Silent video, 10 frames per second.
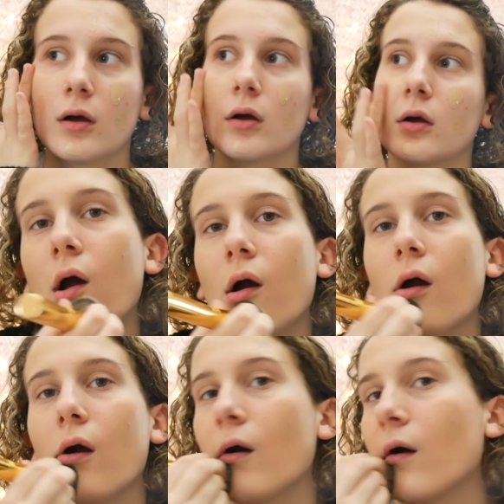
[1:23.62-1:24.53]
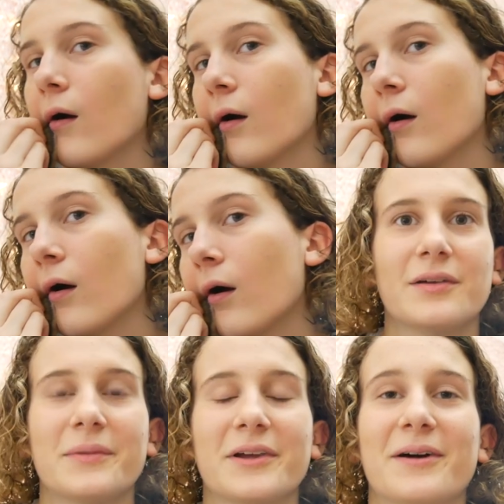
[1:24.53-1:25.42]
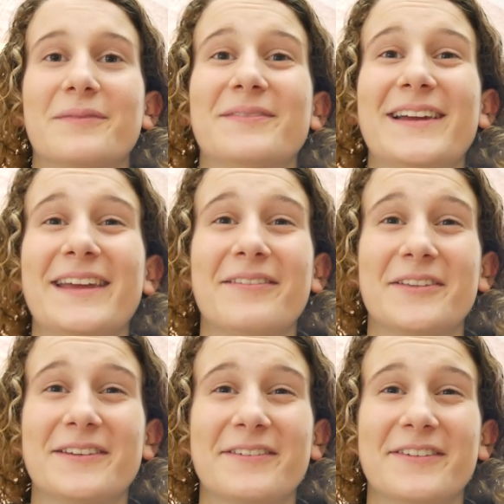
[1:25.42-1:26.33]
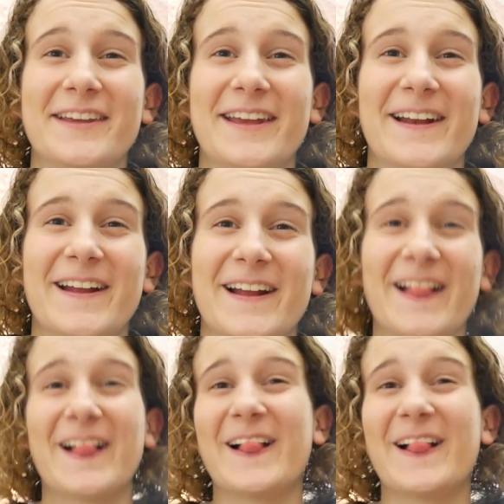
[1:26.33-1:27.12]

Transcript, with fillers: Oh my god, my camera's overheating.